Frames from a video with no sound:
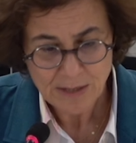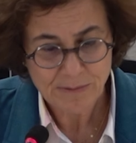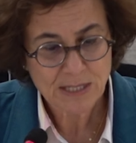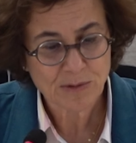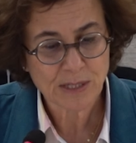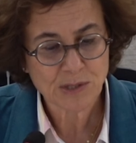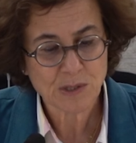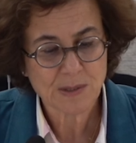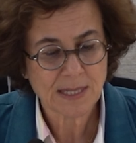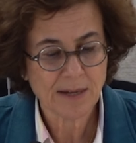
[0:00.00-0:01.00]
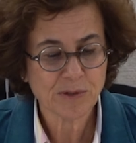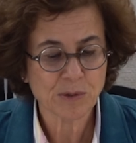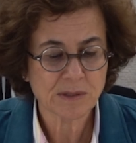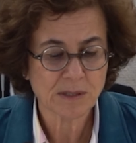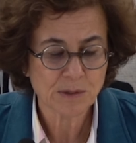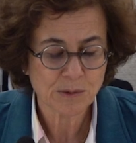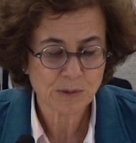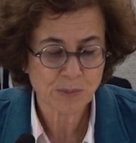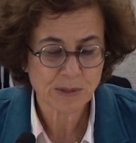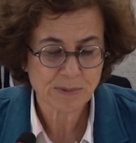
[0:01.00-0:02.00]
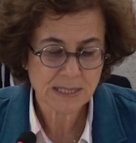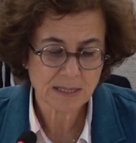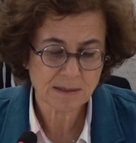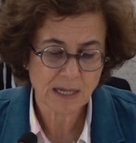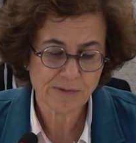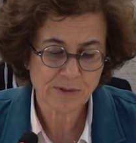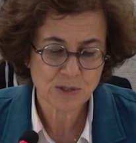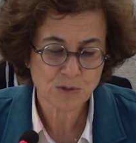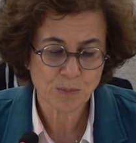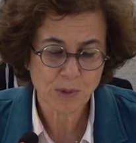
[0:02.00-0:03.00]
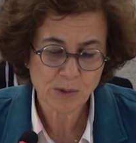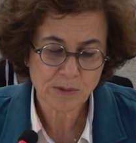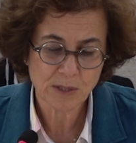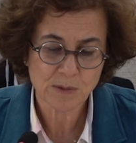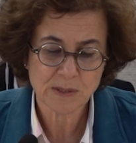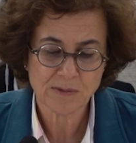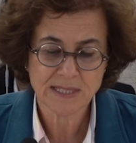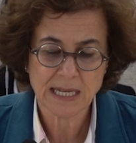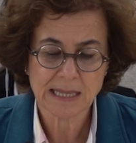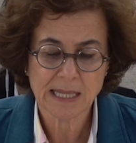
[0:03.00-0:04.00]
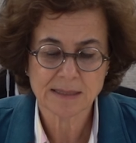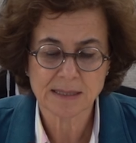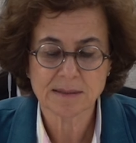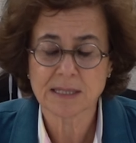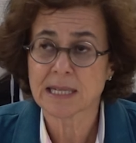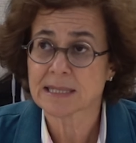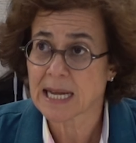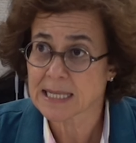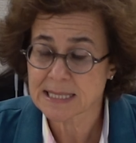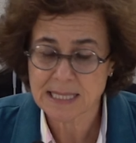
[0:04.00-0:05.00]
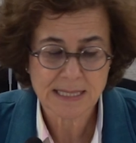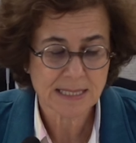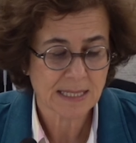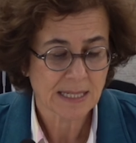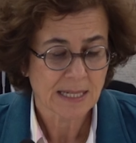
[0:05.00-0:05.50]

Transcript: restrictions have continued with recent efforts to block the use of satellite internet access.